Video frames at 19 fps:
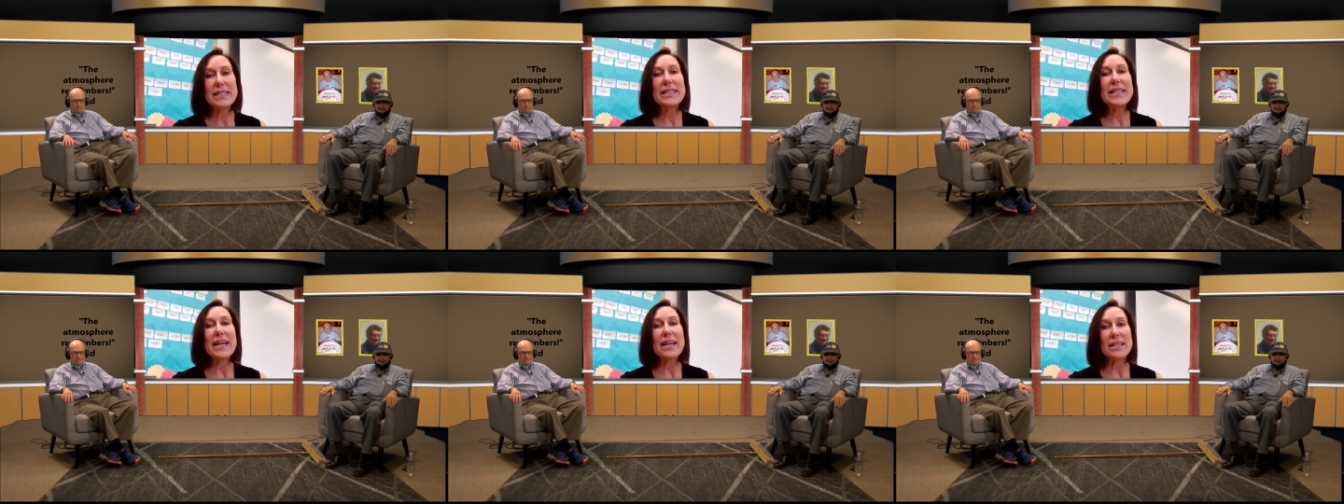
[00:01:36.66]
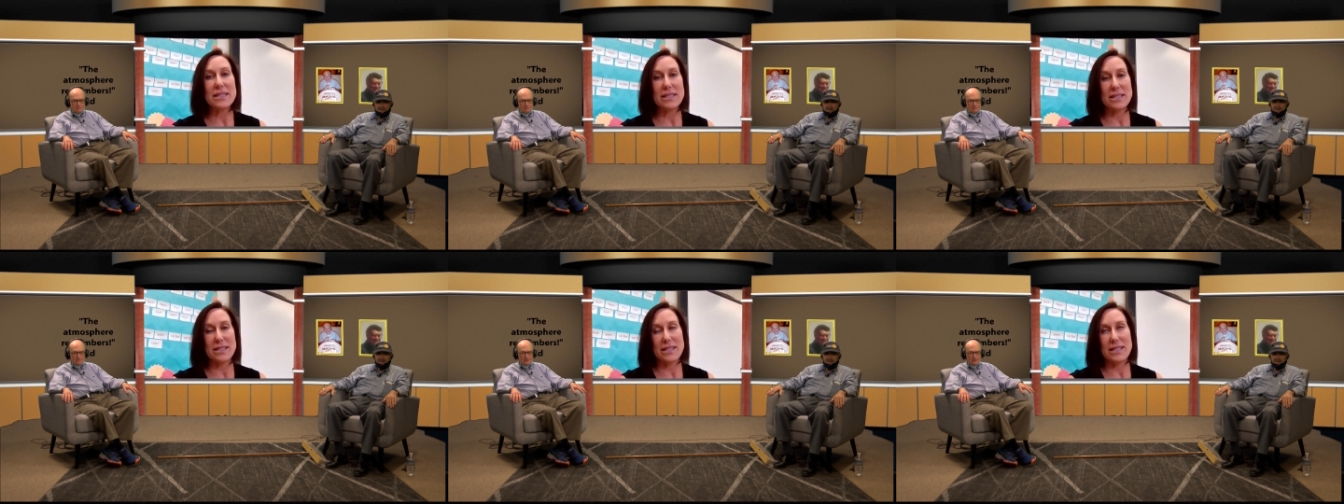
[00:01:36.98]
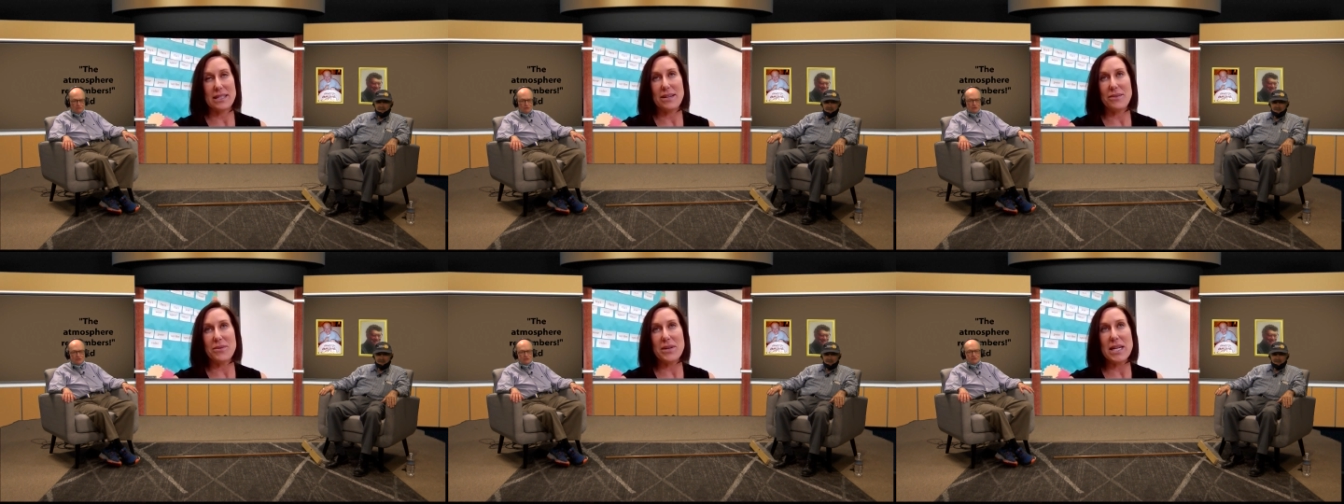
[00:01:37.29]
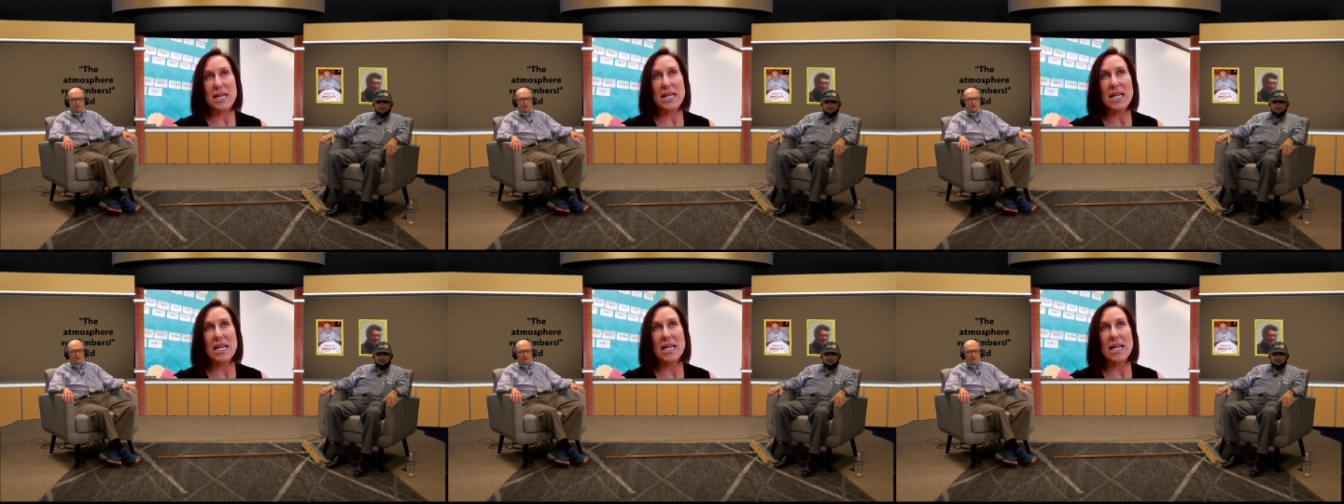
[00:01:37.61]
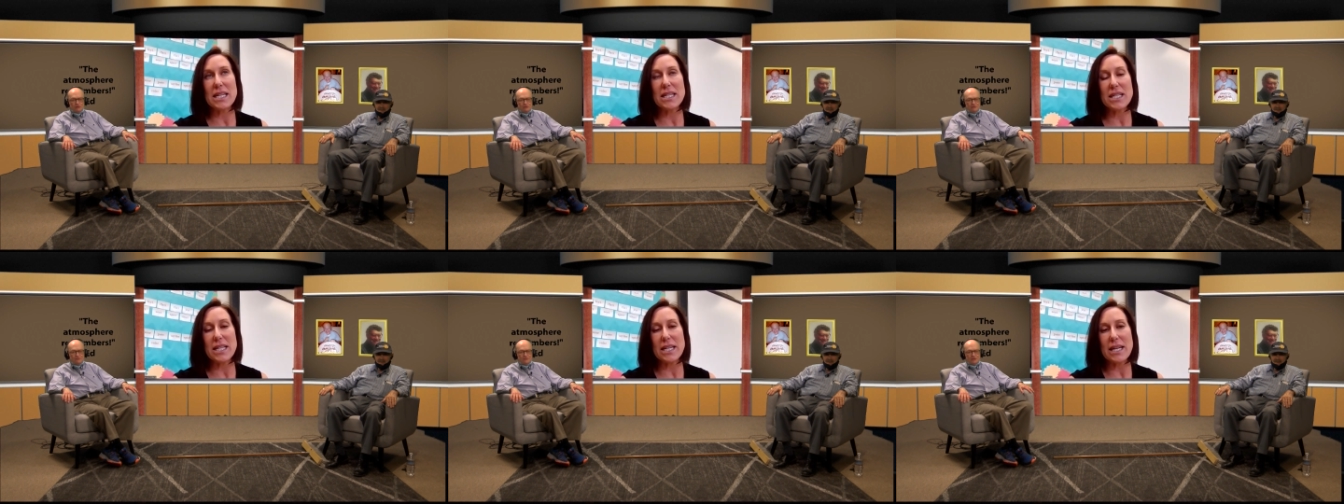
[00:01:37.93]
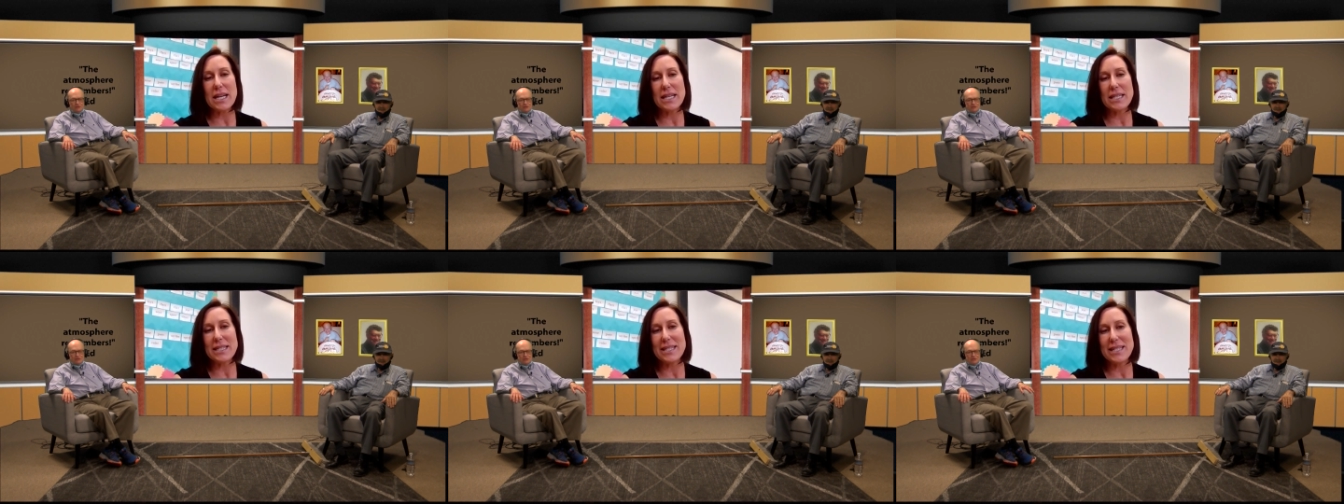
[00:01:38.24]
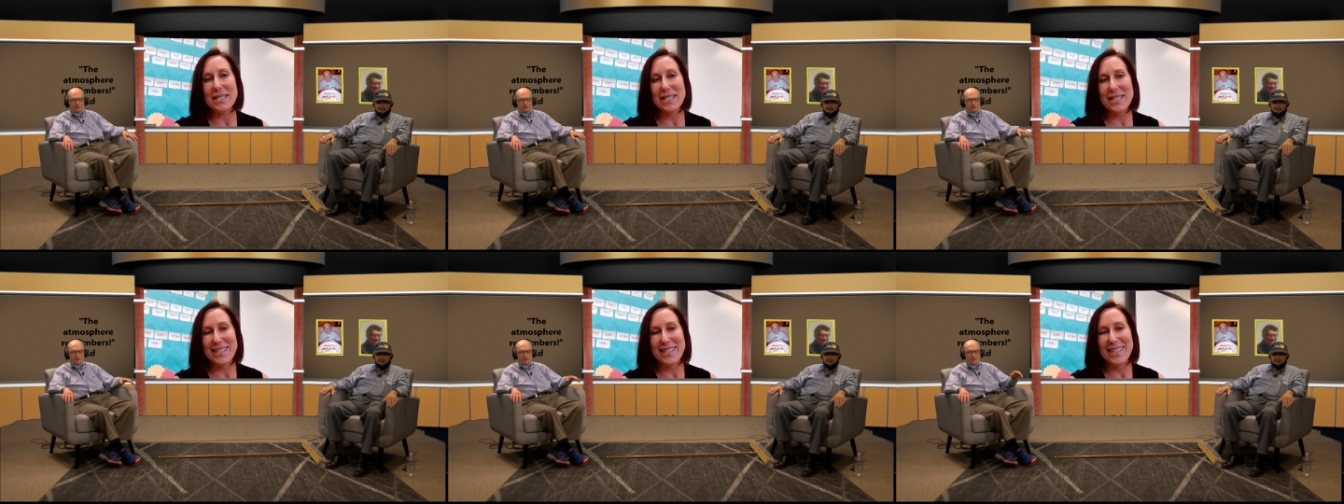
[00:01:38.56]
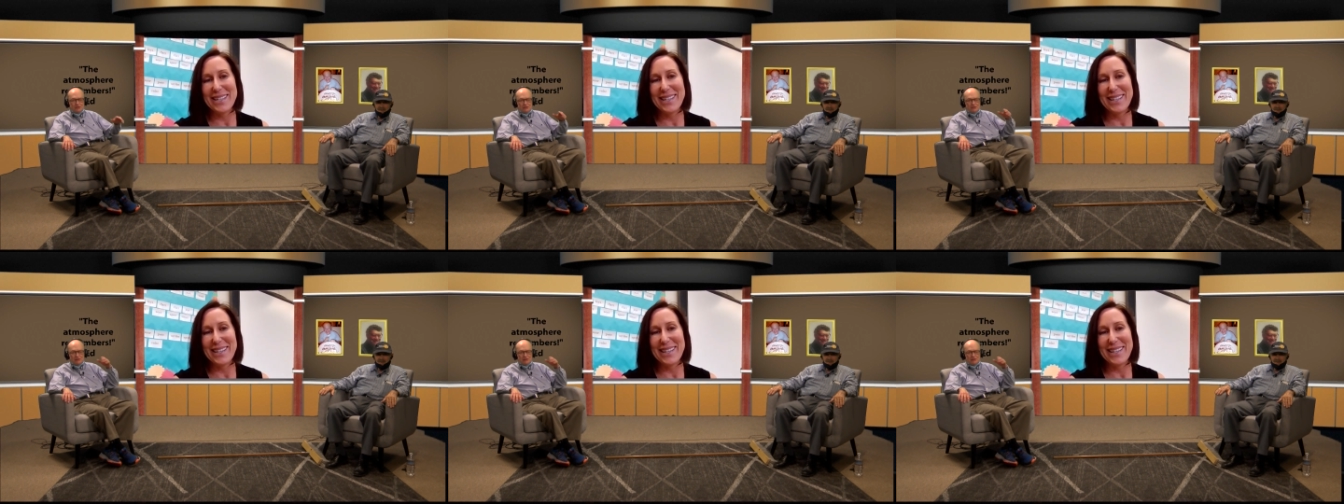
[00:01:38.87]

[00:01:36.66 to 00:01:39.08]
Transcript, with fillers: Yes. Which is unheard of in this country.